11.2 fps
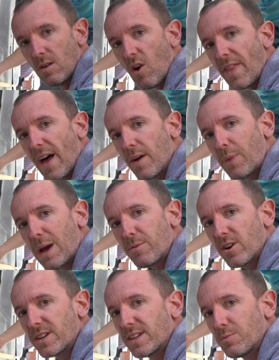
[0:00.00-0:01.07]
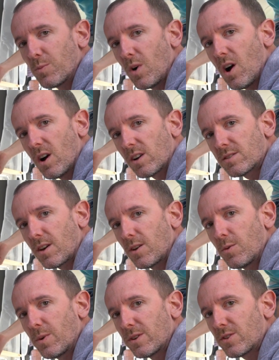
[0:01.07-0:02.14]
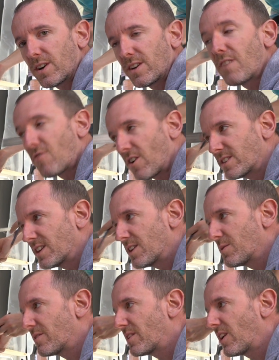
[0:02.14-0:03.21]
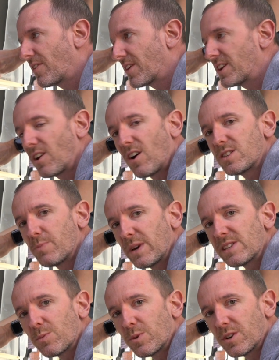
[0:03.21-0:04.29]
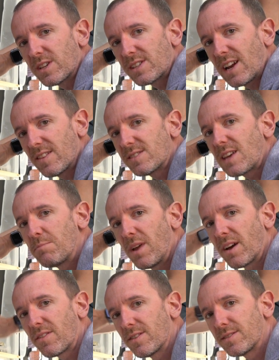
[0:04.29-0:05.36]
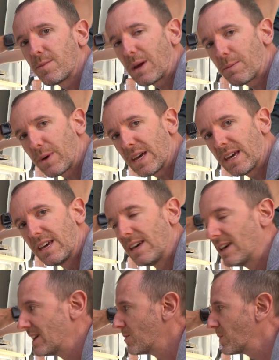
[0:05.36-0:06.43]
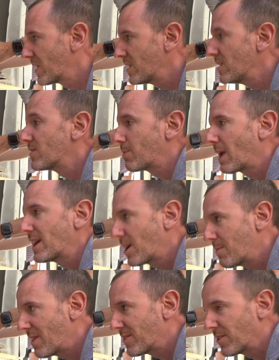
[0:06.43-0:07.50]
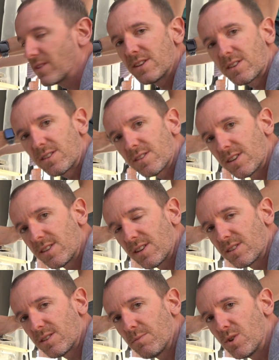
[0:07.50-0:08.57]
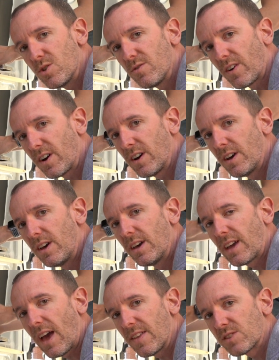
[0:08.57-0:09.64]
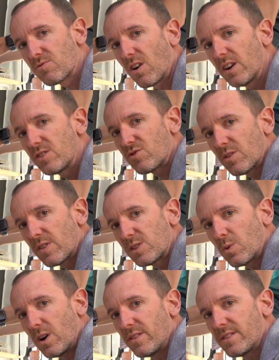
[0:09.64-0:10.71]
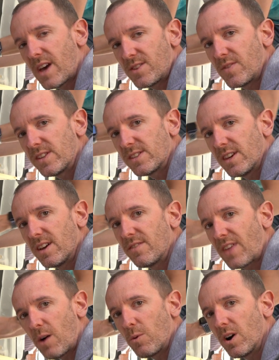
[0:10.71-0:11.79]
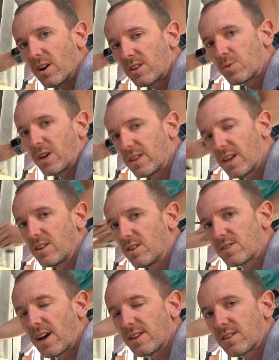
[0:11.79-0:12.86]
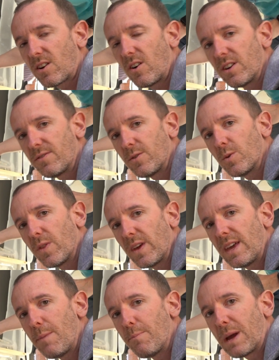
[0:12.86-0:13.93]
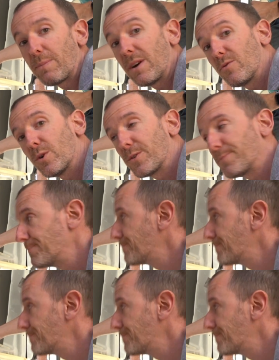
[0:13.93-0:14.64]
Right, that paper idea didn't work, so we're trying another idea with a thinner, lighter piece of wood, exactly the same length as the big bit. We're going to use the Play-Doh method on this because it's easier to manoeuvre. Get this right, drill this one, test fit it. If that works, we can then use that as a guide for the big bit of wood.